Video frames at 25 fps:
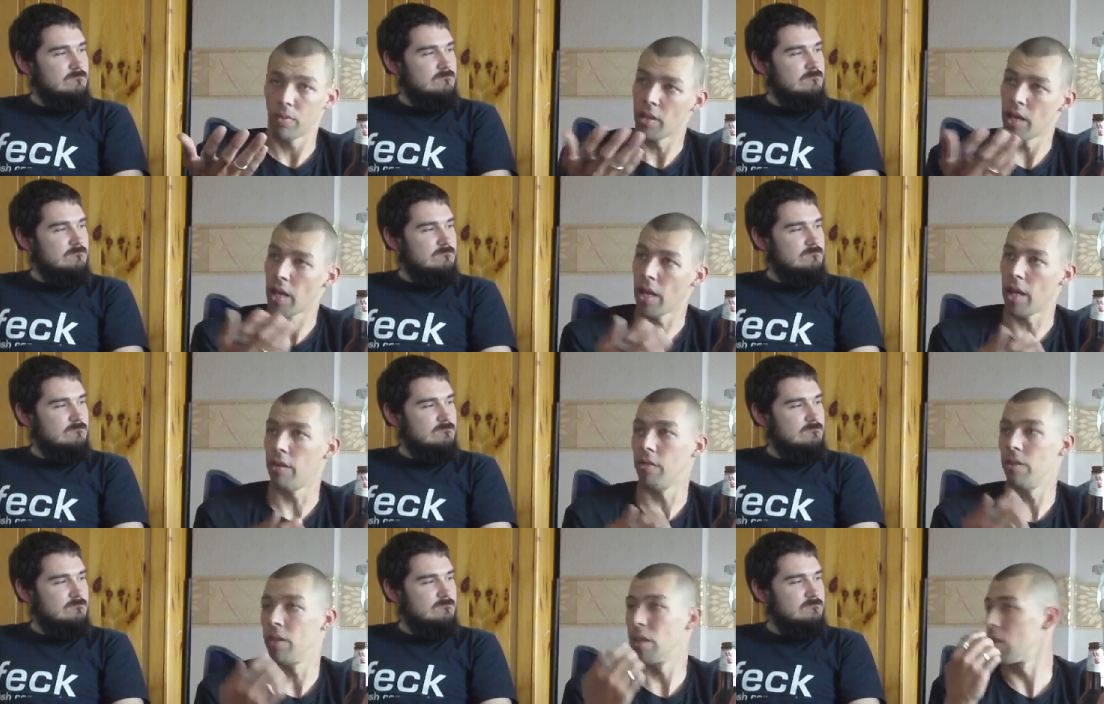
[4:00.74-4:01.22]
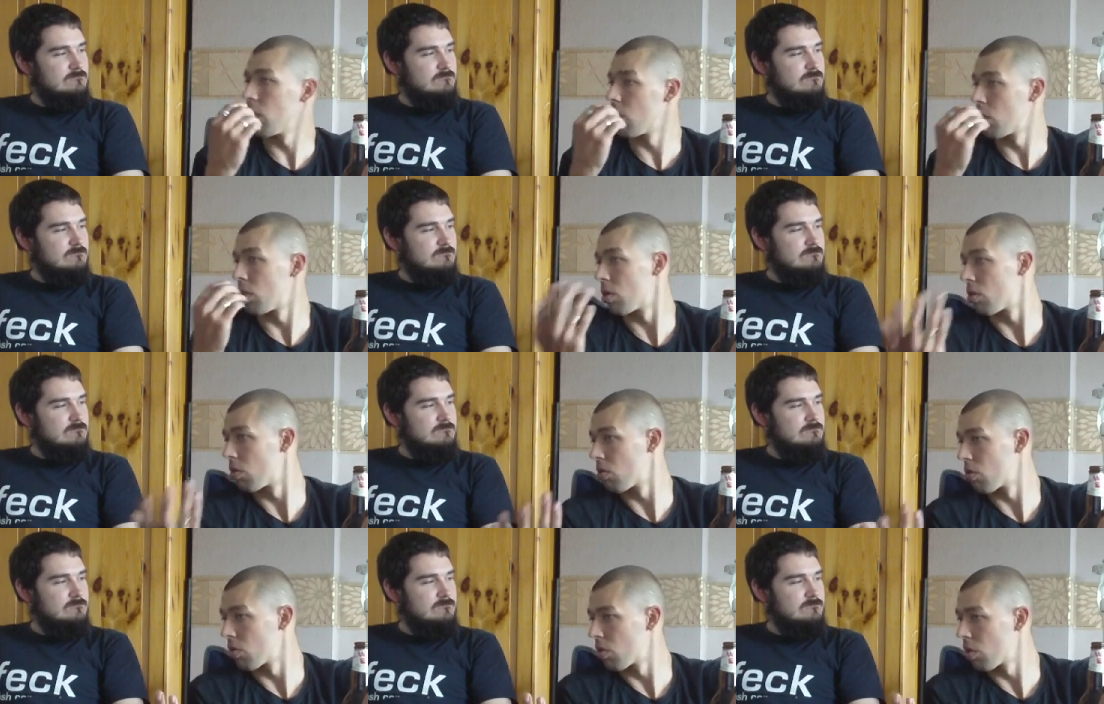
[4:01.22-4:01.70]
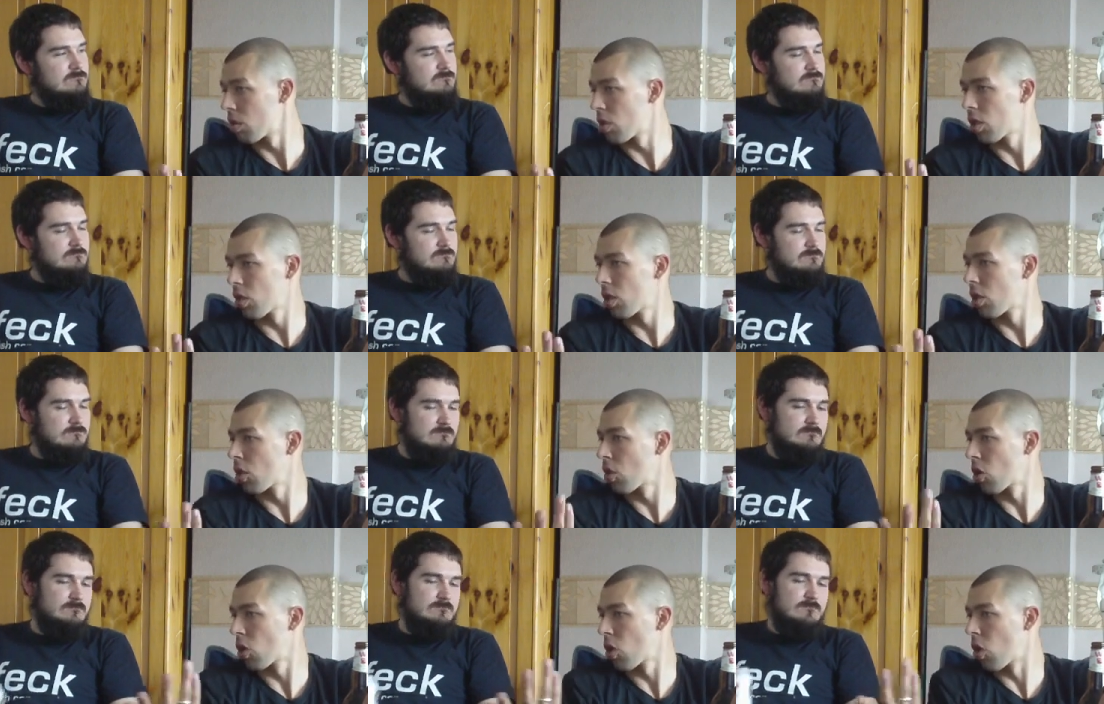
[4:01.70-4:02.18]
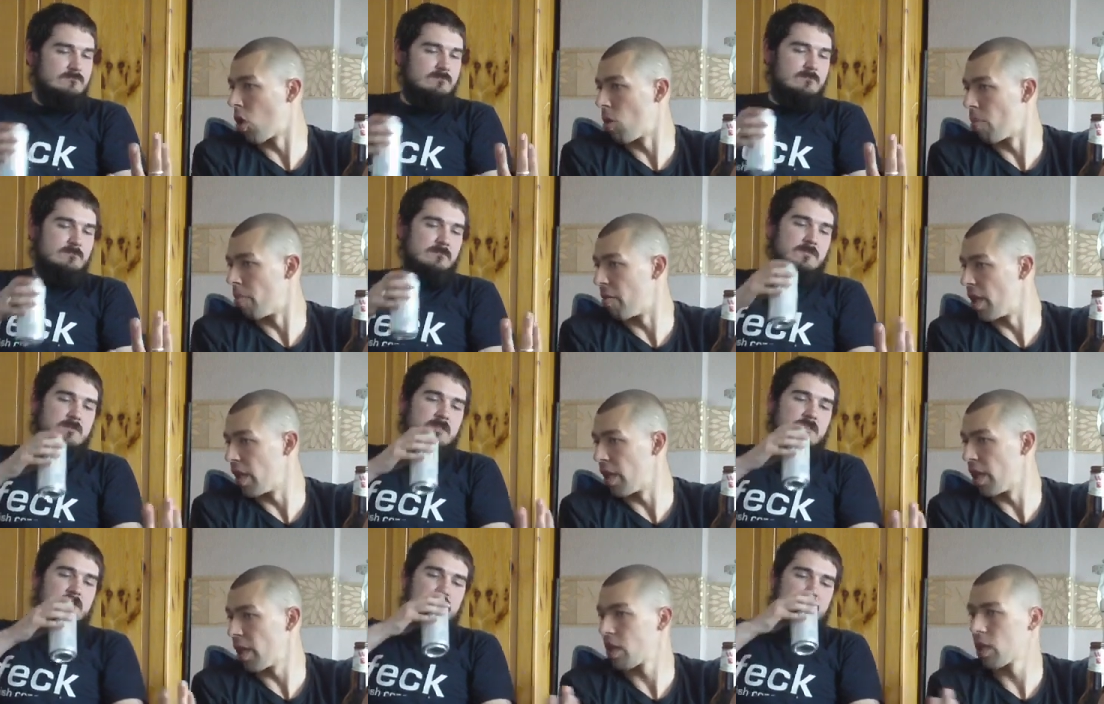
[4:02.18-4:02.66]
Speaker 1: there. It's
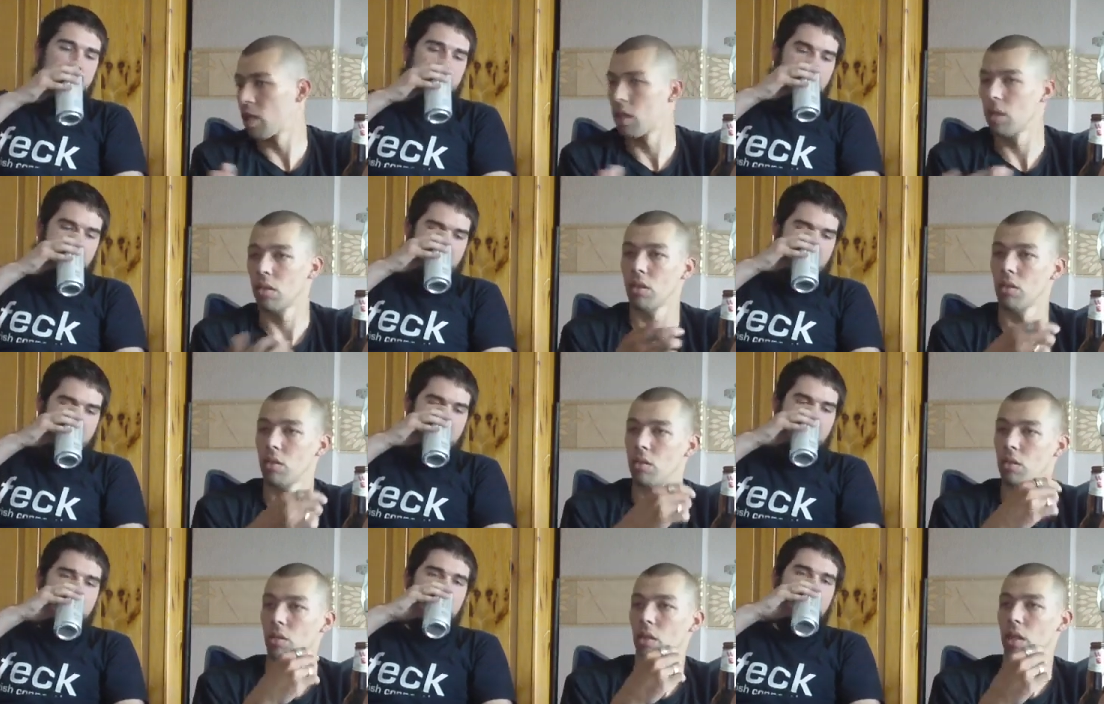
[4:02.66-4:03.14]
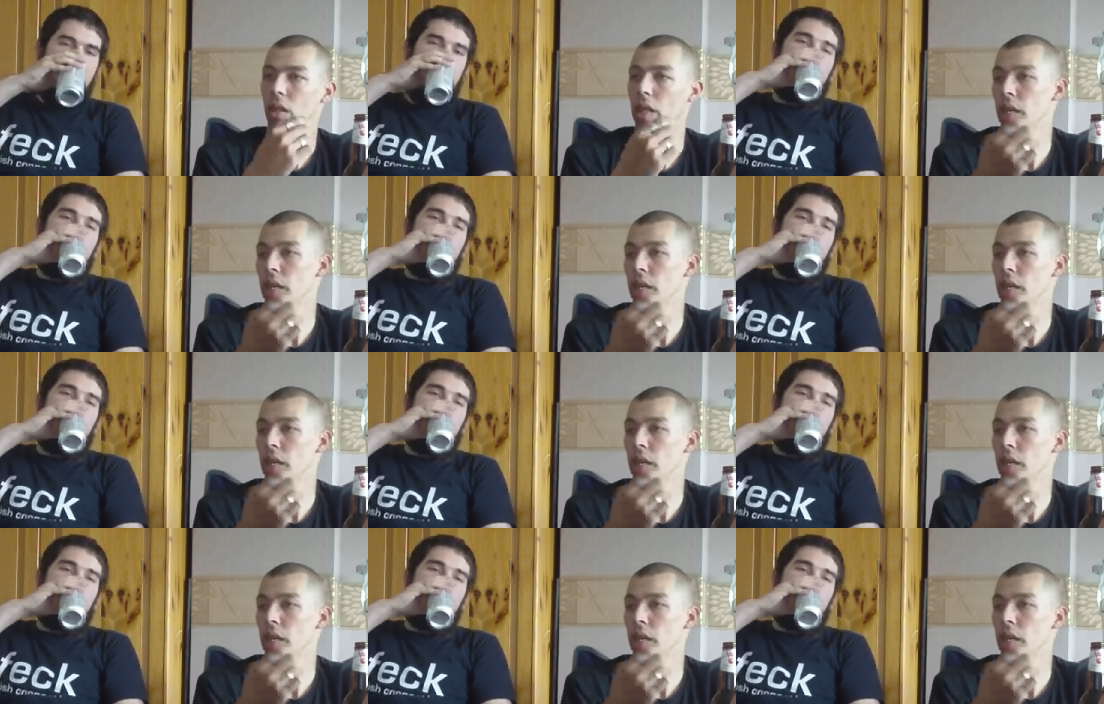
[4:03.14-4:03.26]
comic. Yeah.